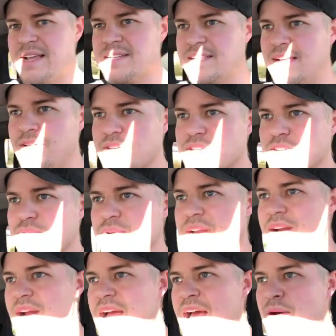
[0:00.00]
level. So
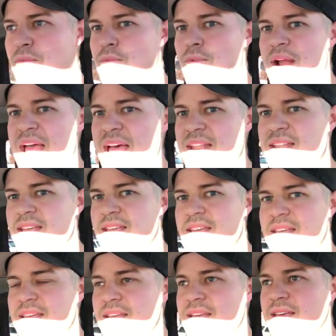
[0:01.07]
we're at red,
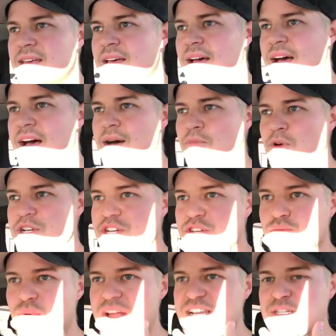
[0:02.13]
which
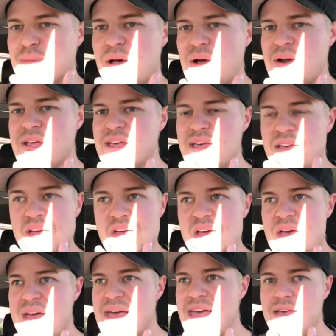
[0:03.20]
is race mode.
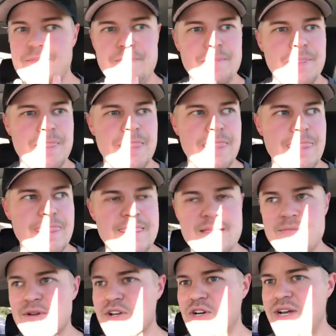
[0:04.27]
I'm
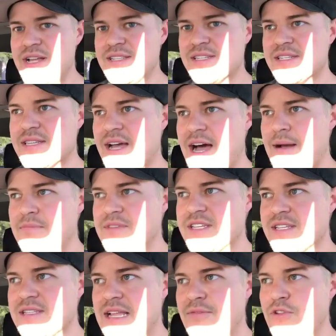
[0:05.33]
going to go ahead and stop. This
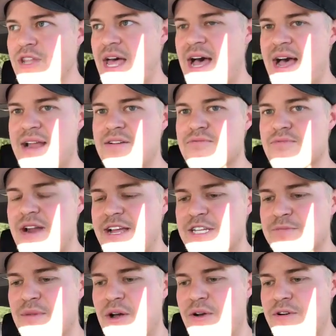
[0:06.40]
is level 9,
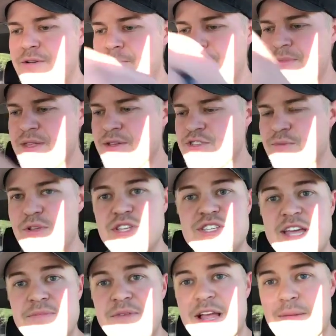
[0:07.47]
race mode. So I'm going to do the
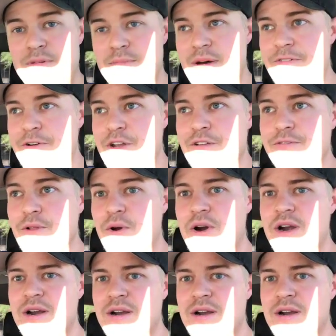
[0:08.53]
same thing. I'm putting my foot to the floor.